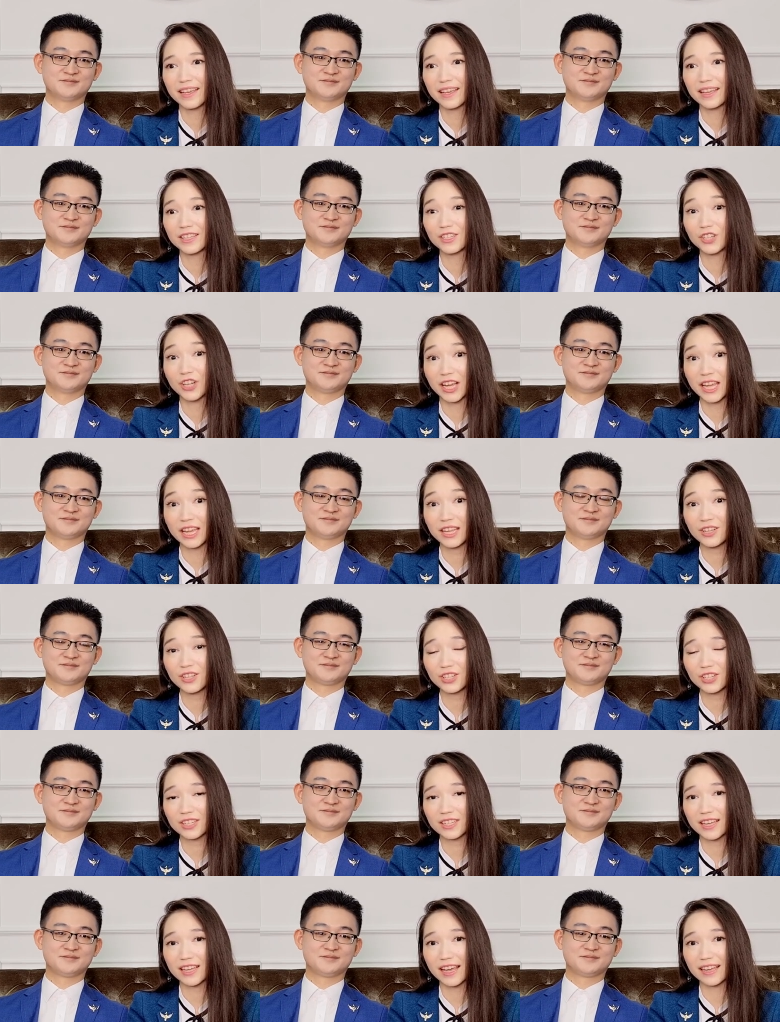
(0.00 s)

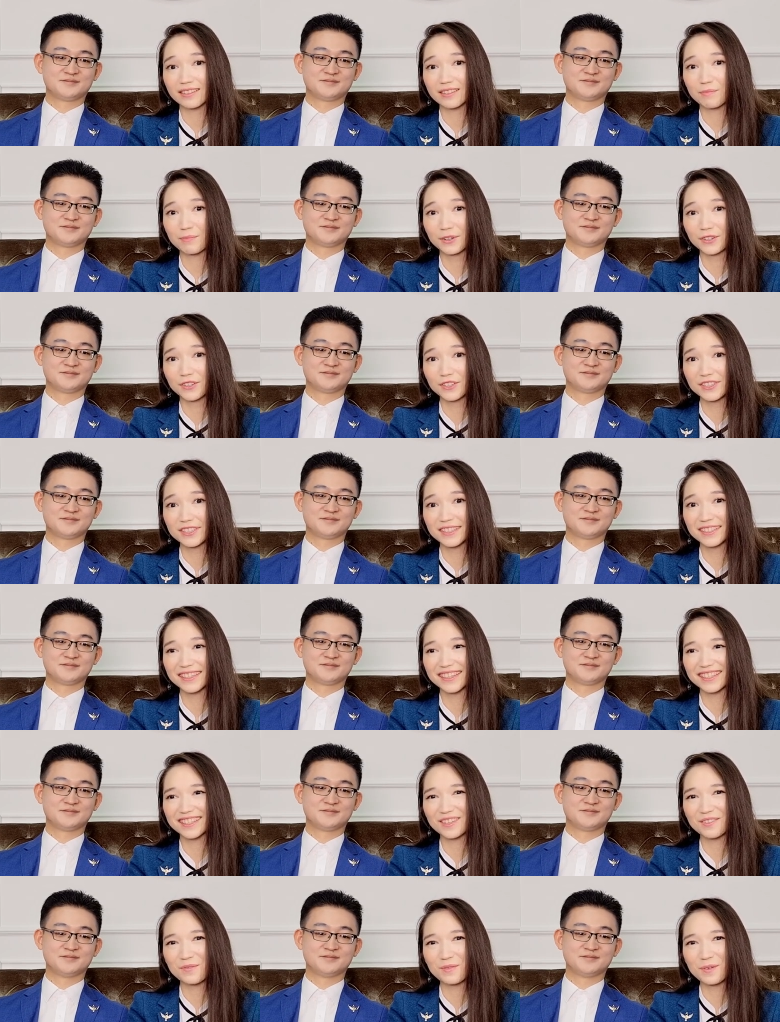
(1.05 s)
Speaker 1: changed as a person,
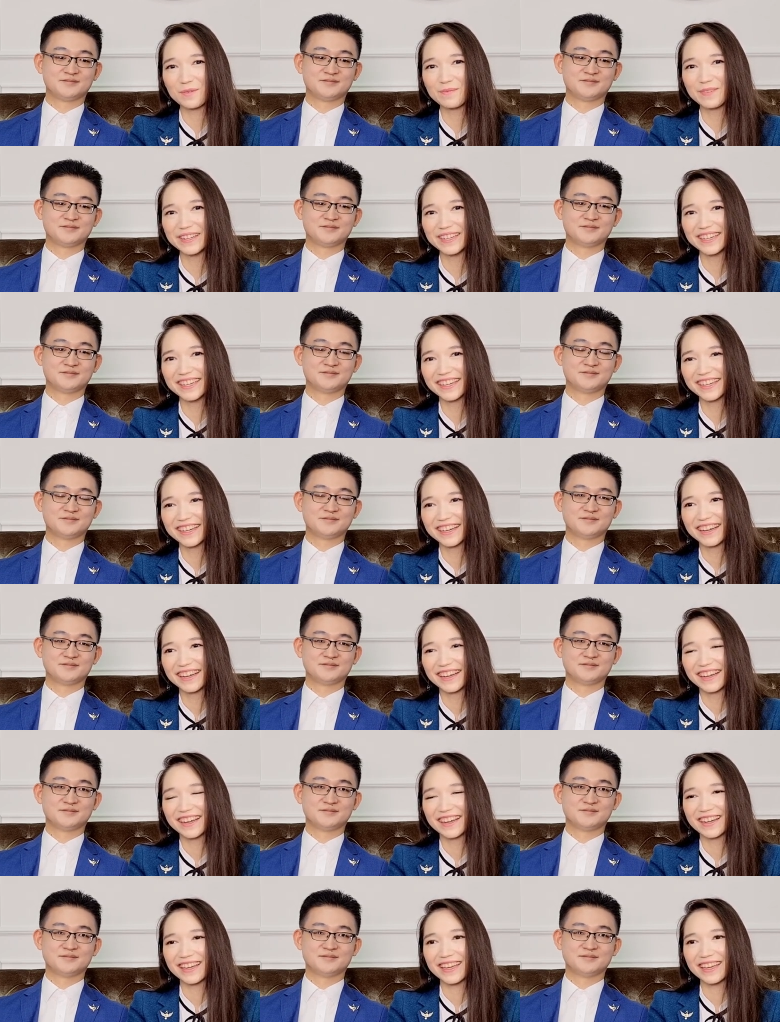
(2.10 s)
as a woman.
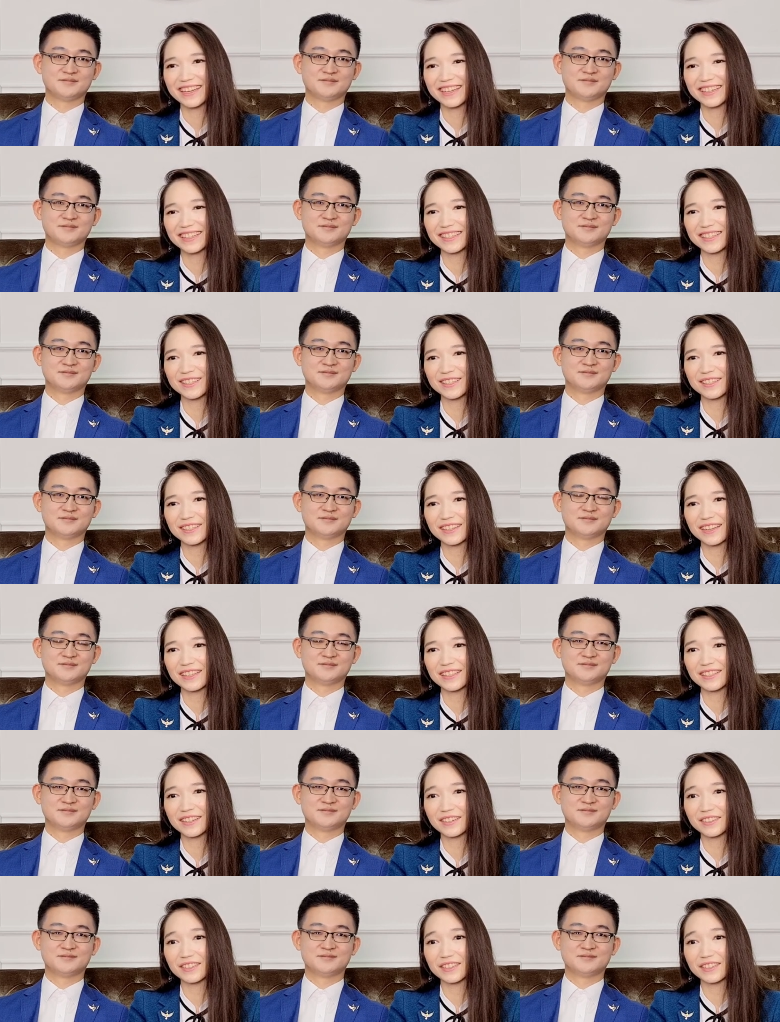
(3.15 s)
And I
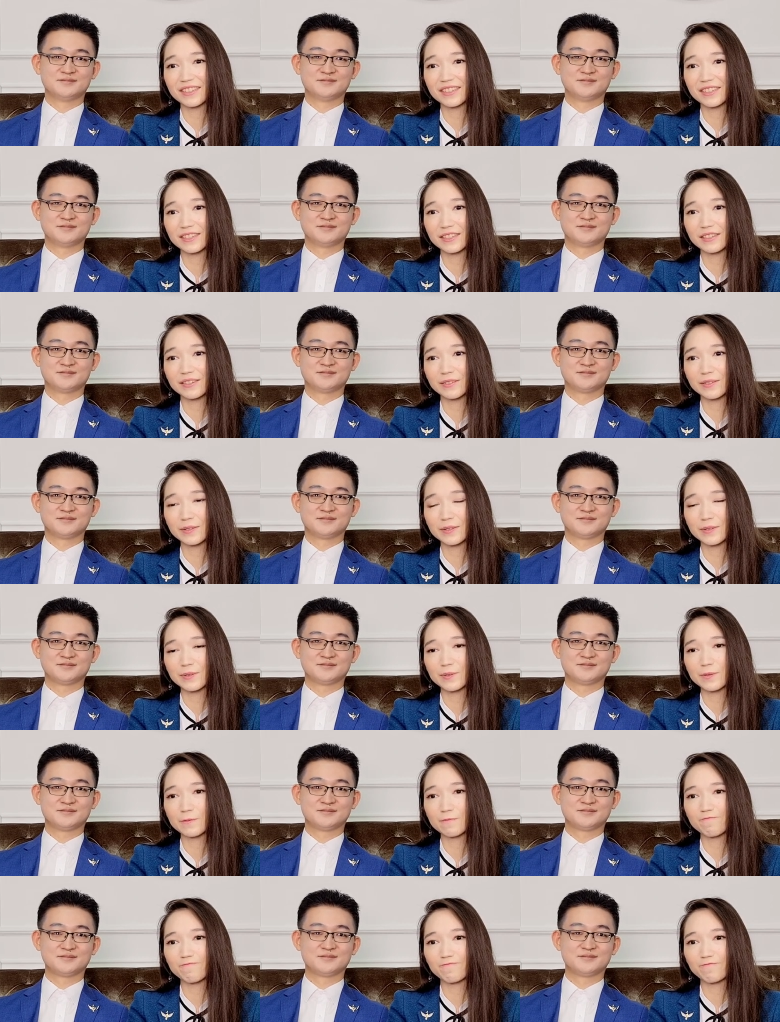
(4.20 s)
started
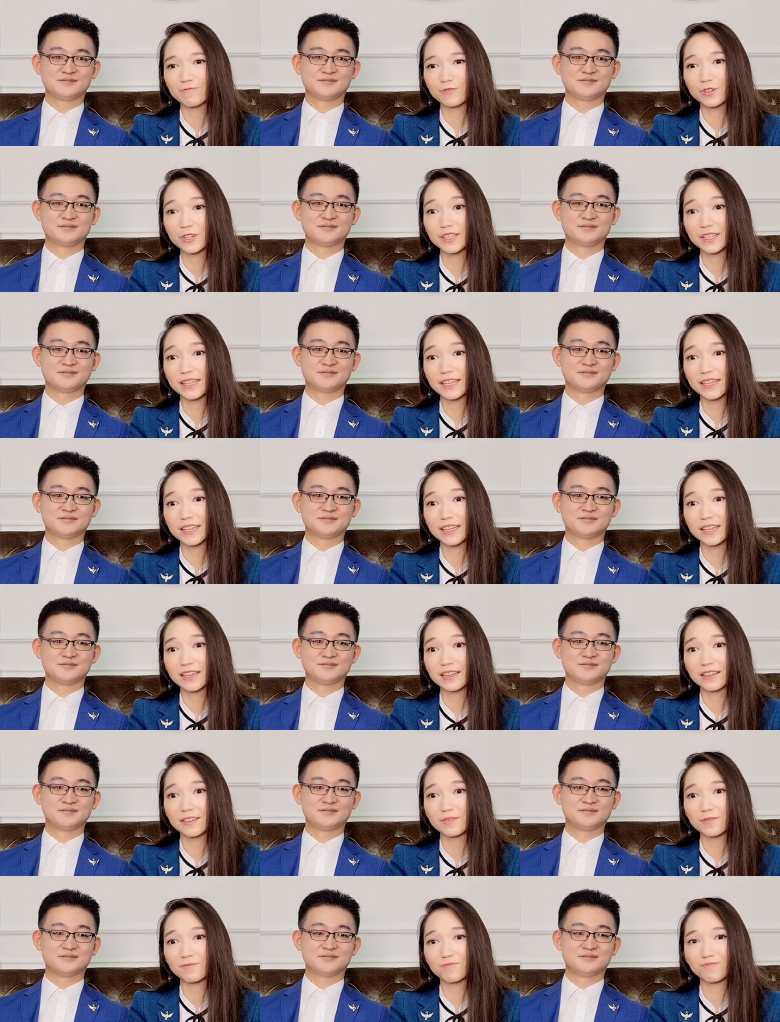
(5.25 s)
to really
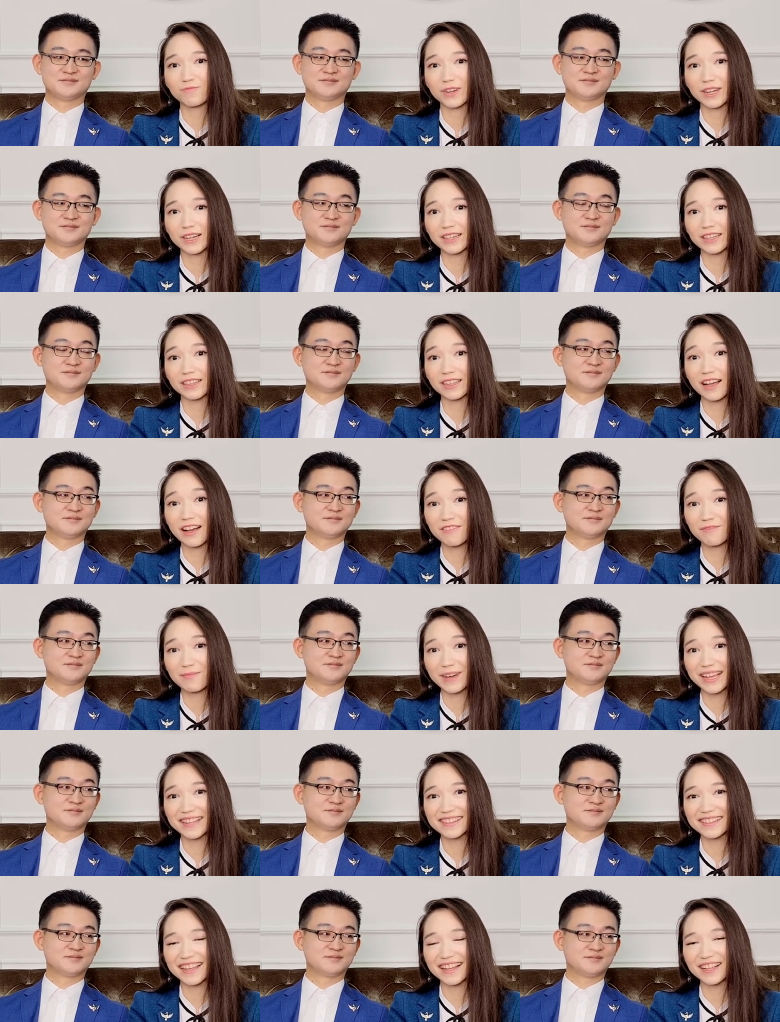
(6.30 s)
uh, love
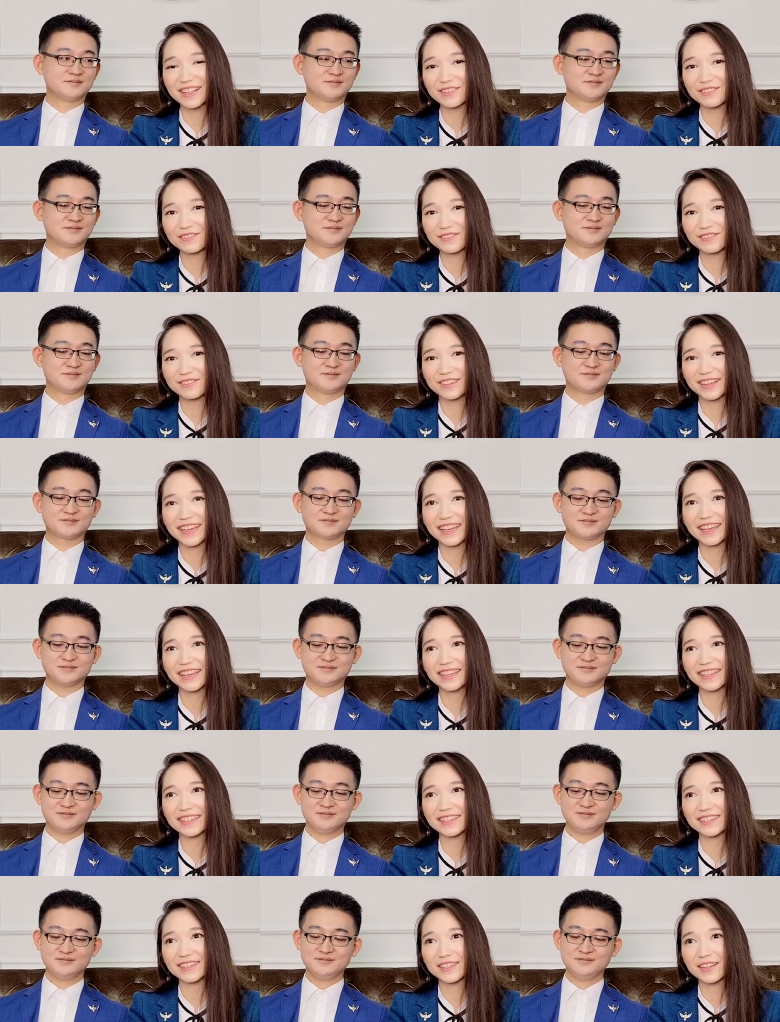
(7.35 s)
myself
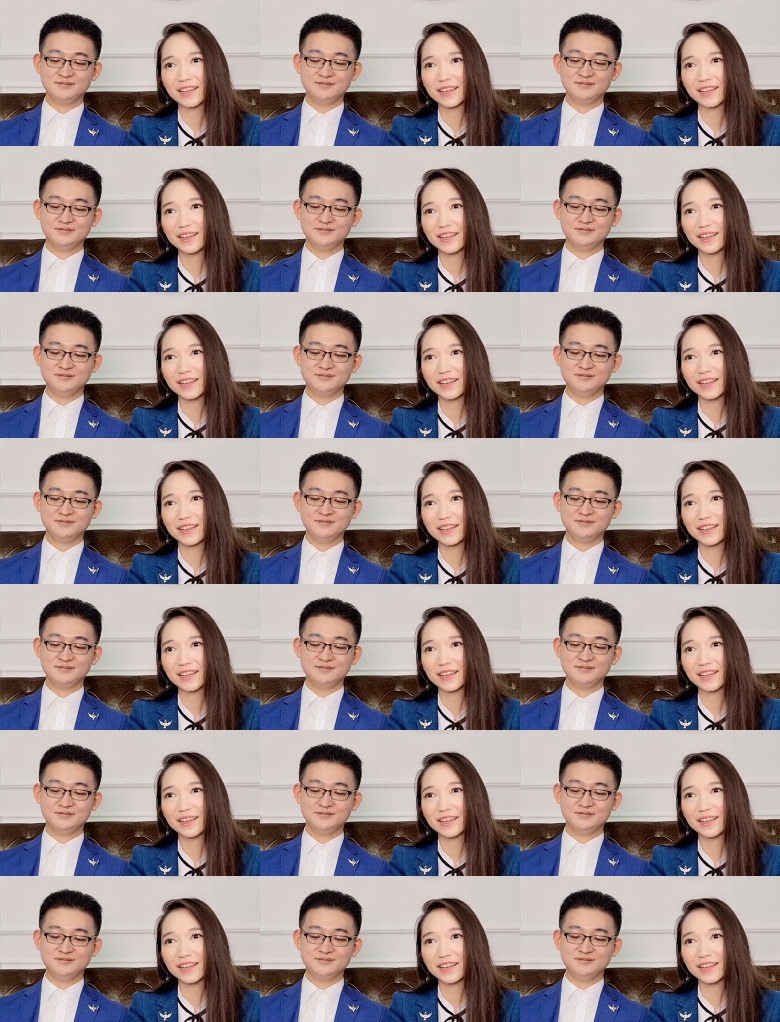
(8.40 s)
and